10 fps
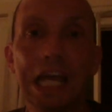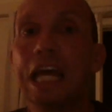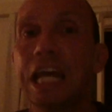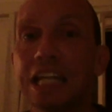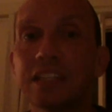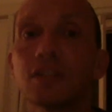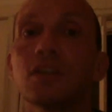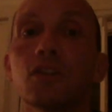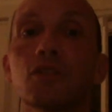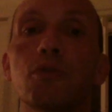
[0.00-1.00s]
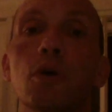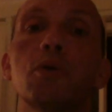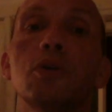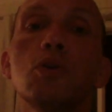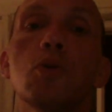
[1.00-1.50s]
It's going to
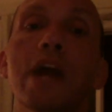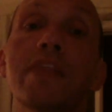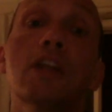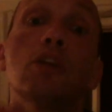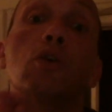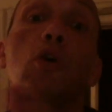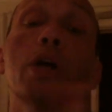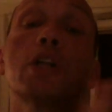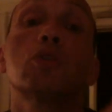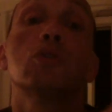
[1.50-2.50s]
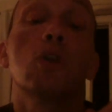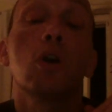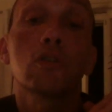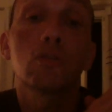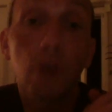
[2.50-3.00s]
throw you, and then you're going to
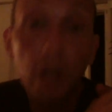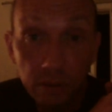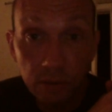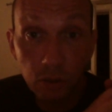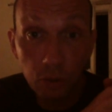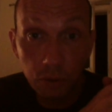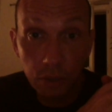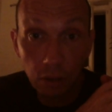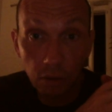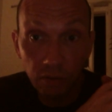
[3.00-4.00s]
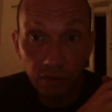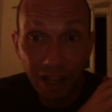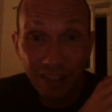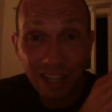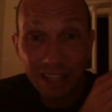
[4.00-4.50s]
not trust yourself,
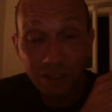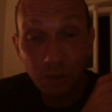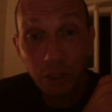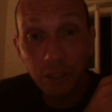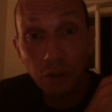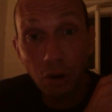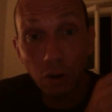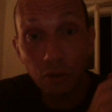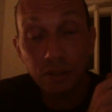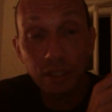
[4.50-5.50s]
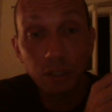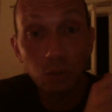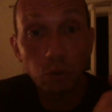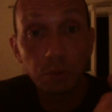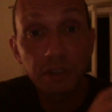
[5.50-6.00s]
and that's going to cause
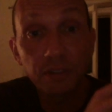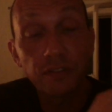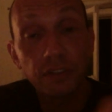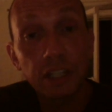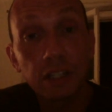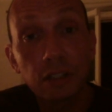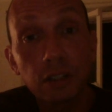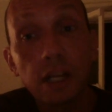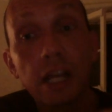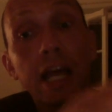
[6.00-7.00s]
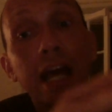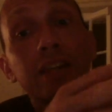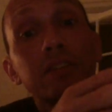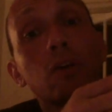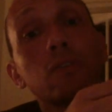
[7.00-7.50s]
enormous fear, and
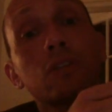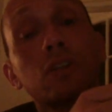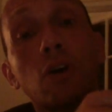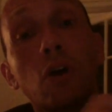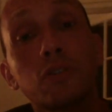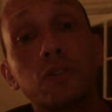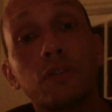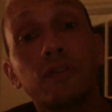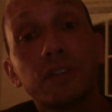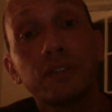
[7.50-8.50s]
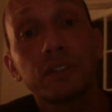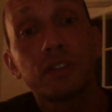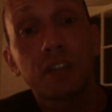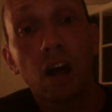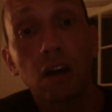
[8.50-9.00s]
it's going to cause you to feel
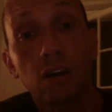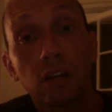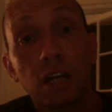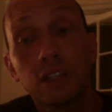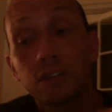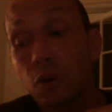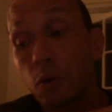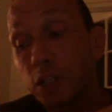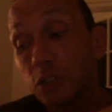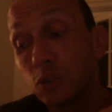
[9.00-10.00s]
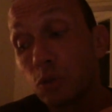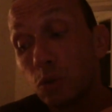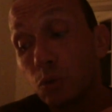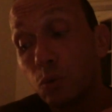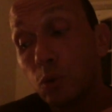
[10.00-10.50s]
stuck, and it's going
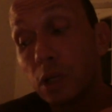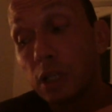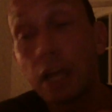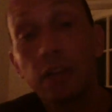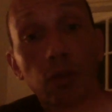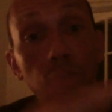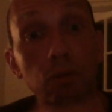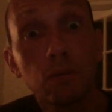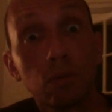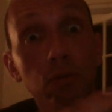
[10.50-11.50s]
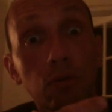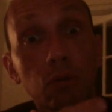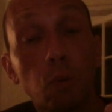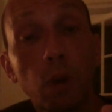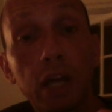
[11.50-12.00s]
to get in
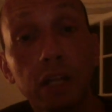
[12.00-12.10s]
the way.